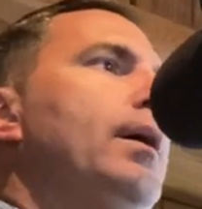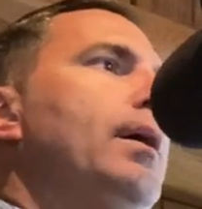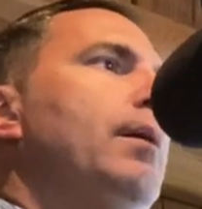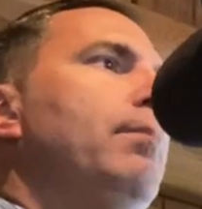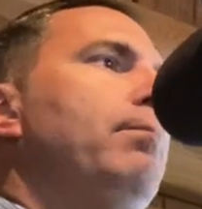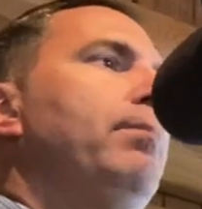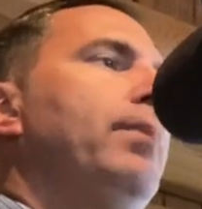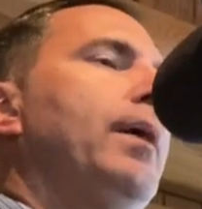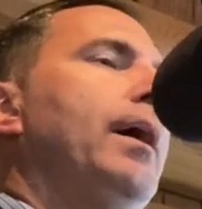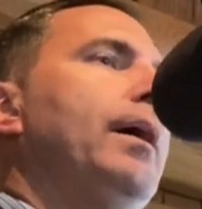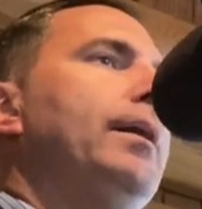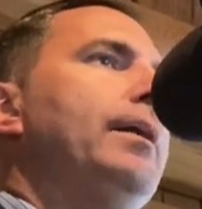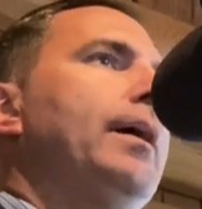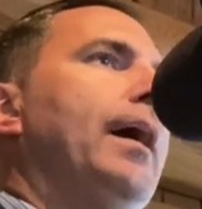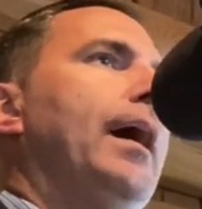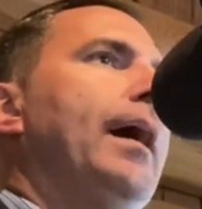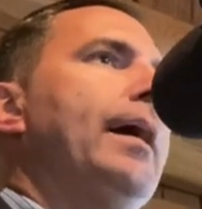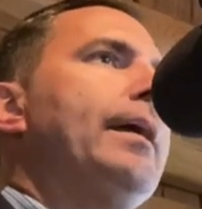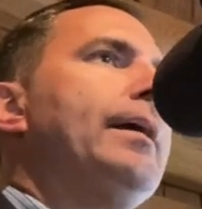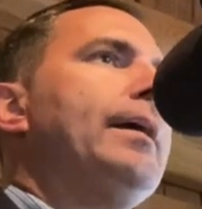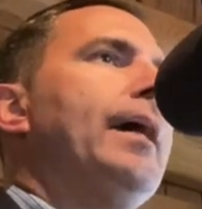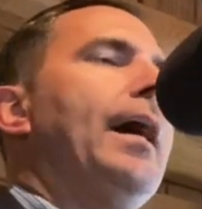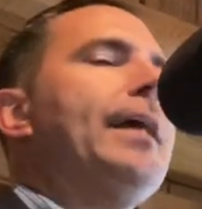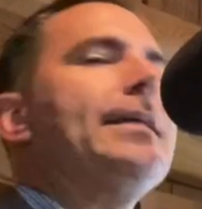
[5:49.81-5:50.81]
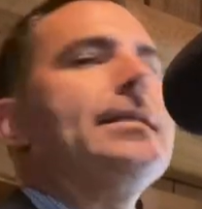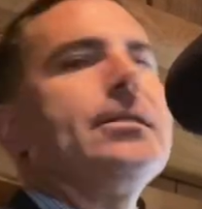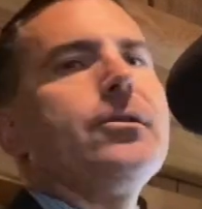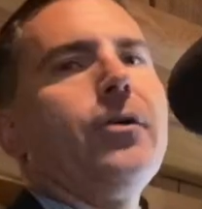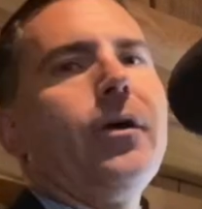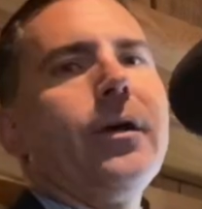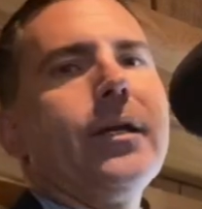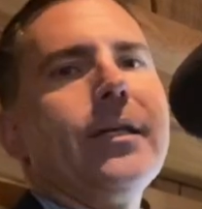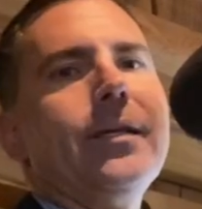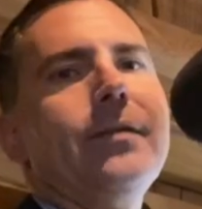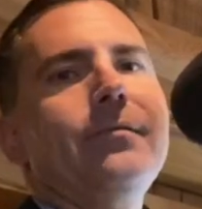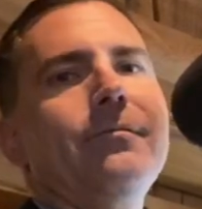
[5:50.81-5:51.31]
But I, I
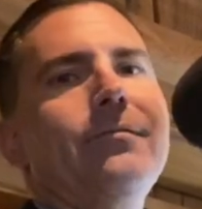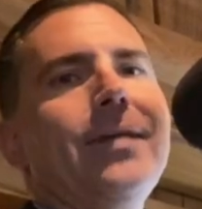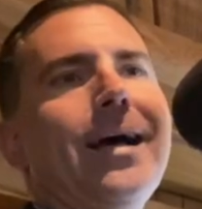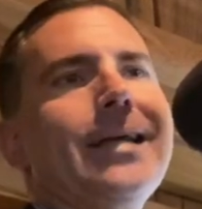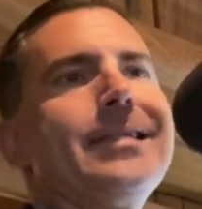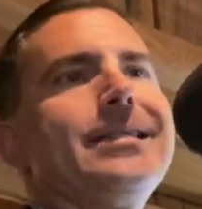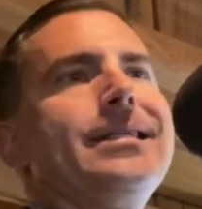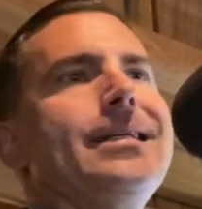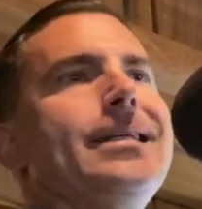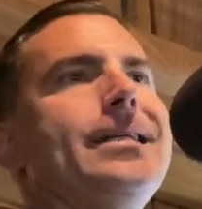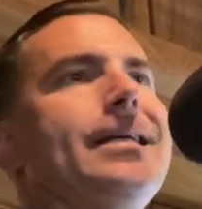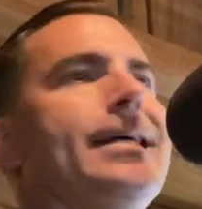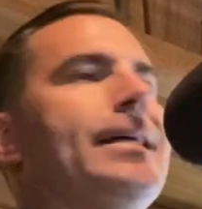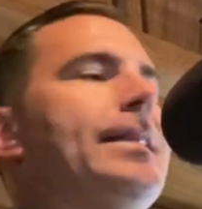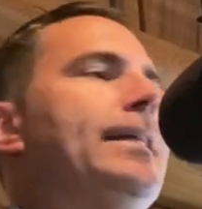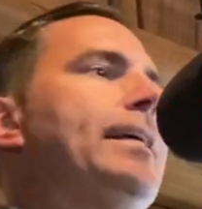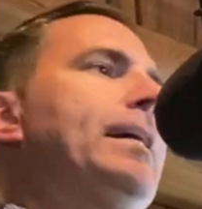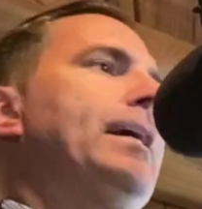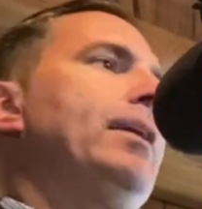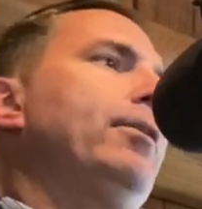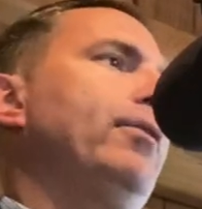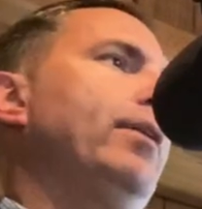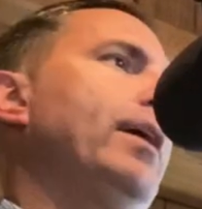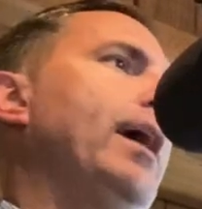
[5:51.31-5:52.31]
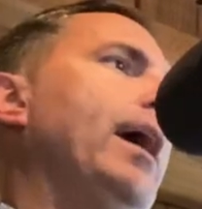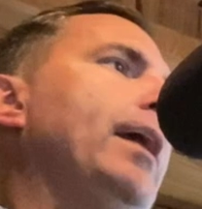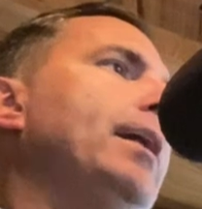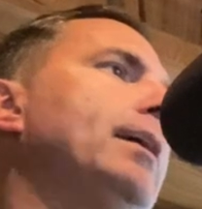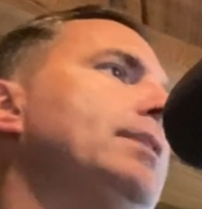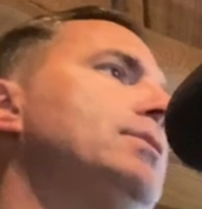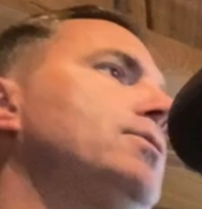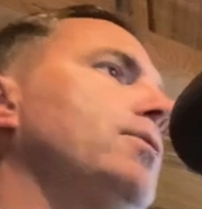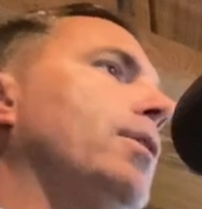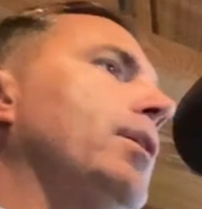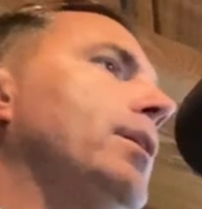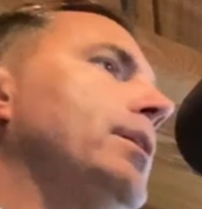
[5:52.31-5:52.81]
started investing in the internet. I
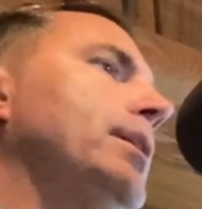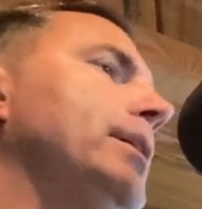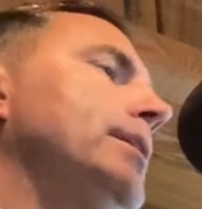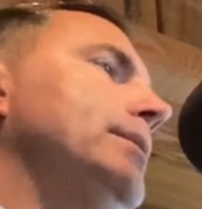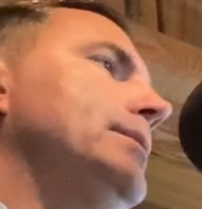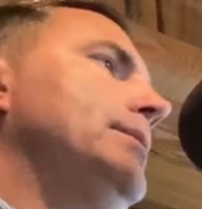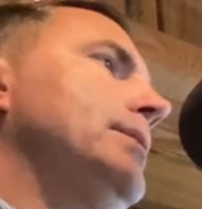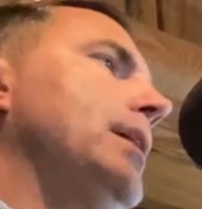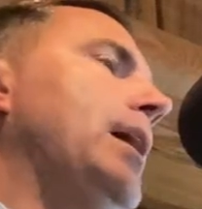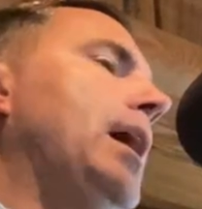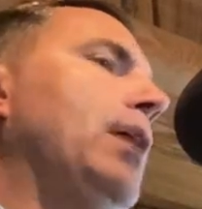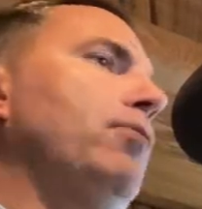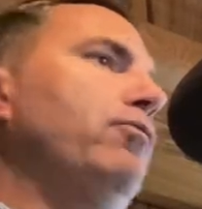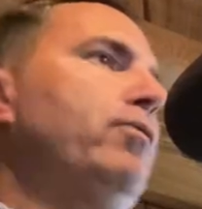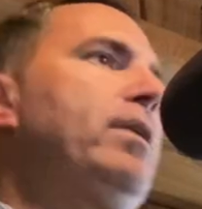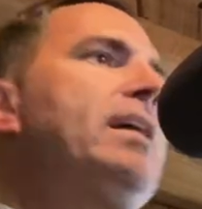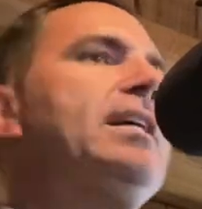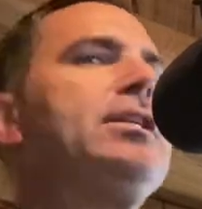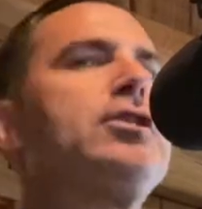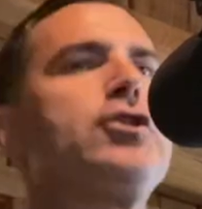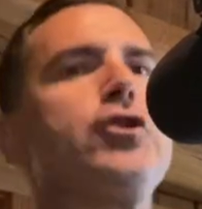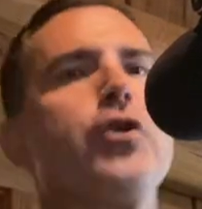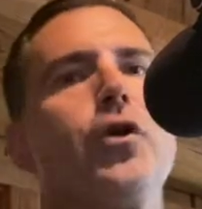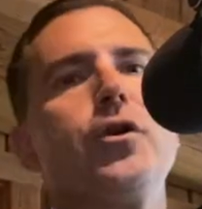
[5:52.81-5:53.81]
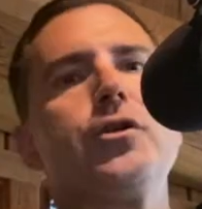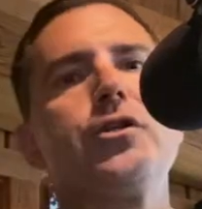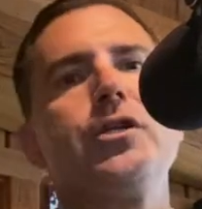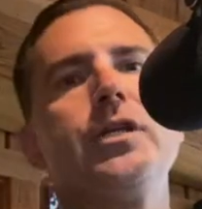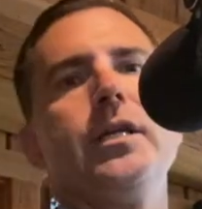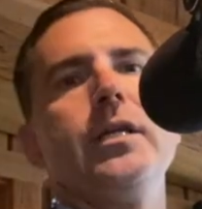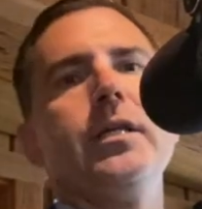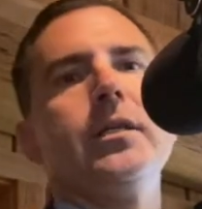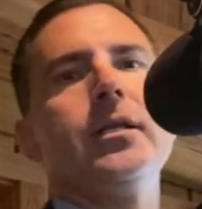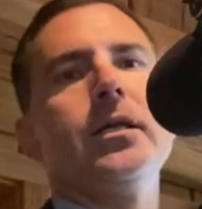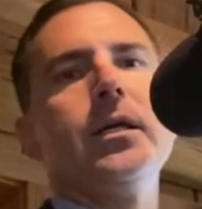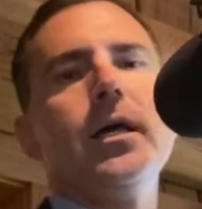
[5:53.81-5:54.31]
started uh,
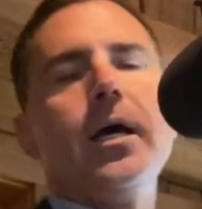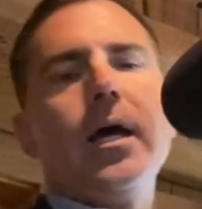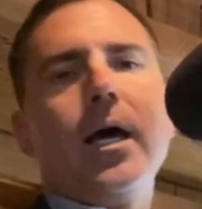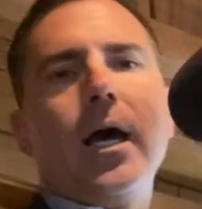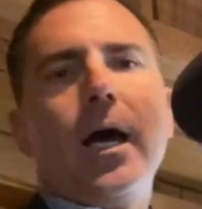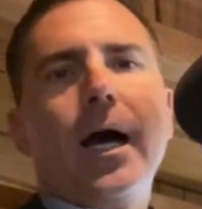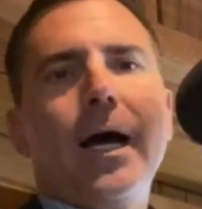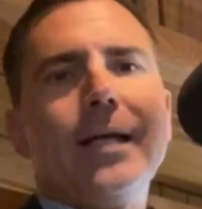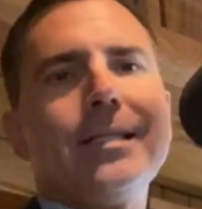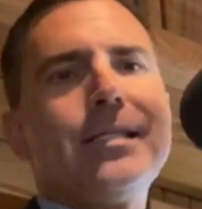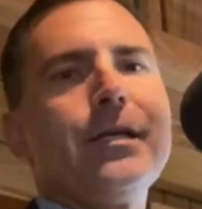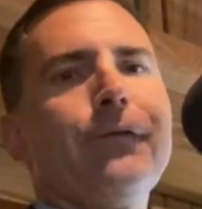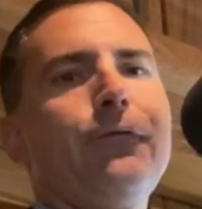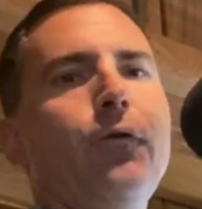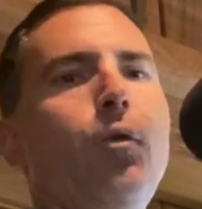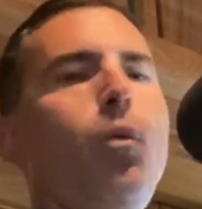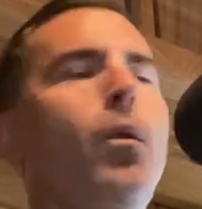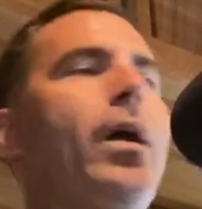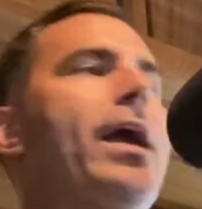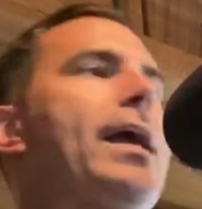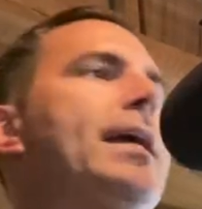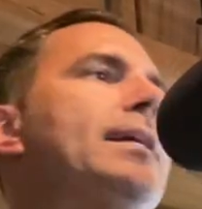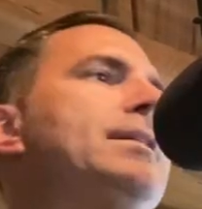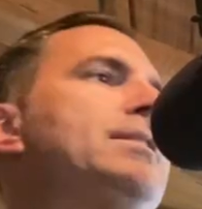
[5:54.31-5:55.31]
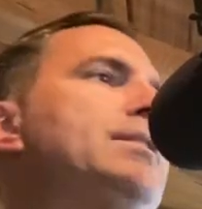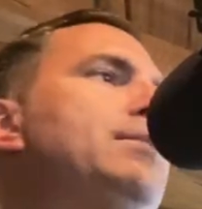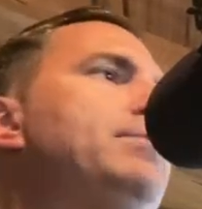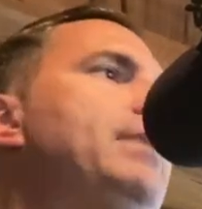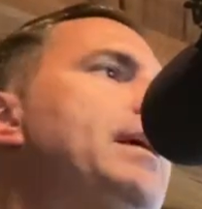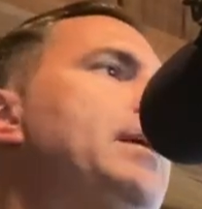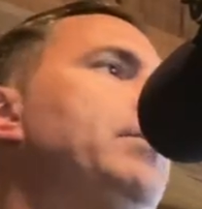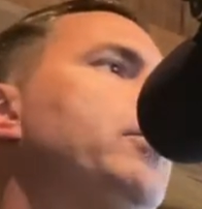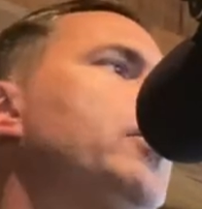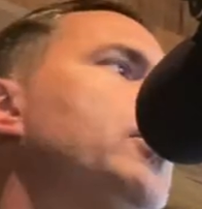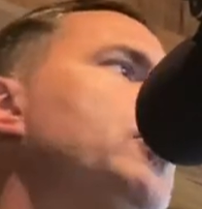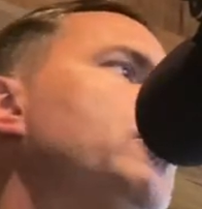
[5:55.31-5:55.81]
researching uh, different ways to be
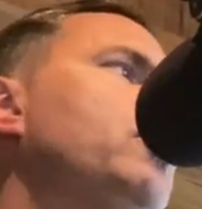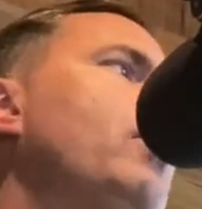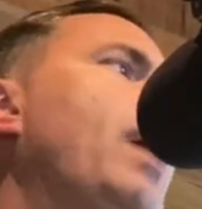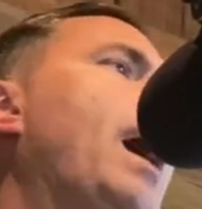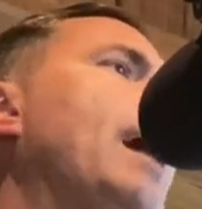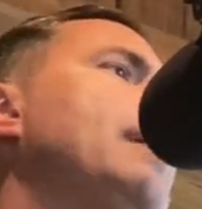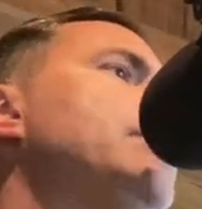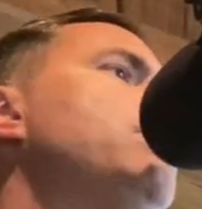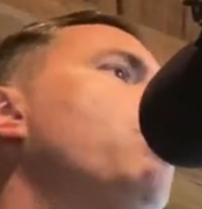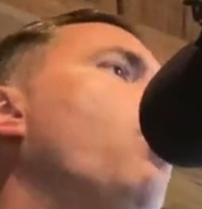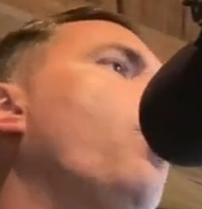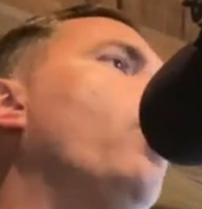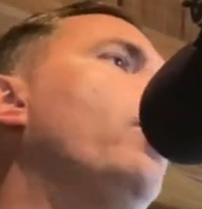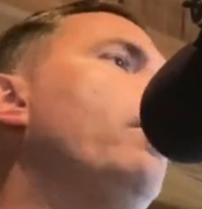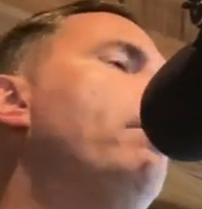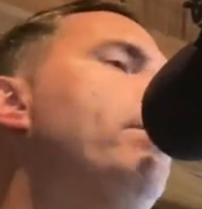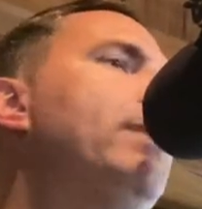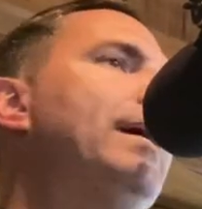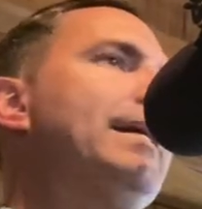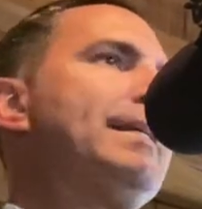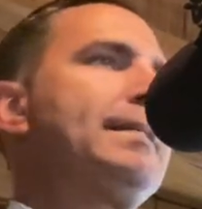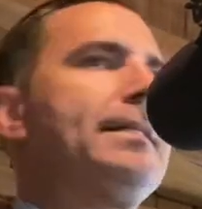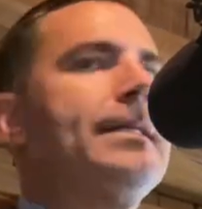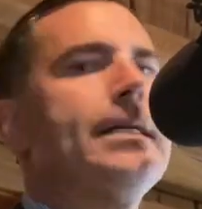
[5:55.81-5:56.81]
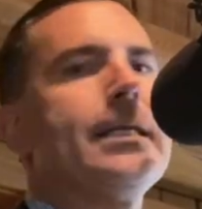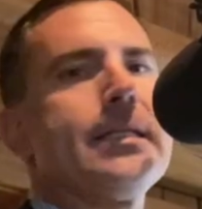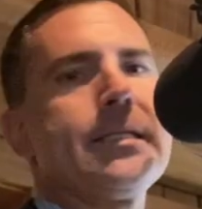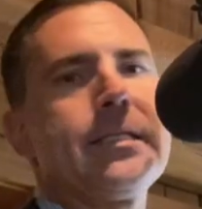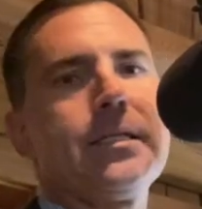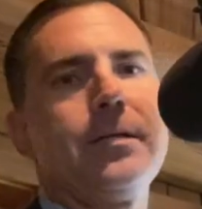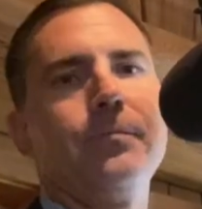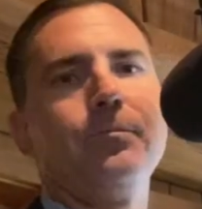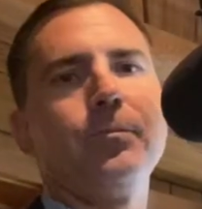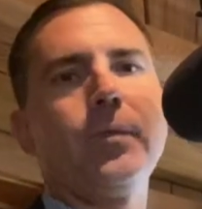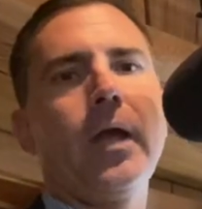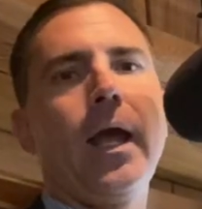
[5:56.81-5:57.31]
able to attract more business.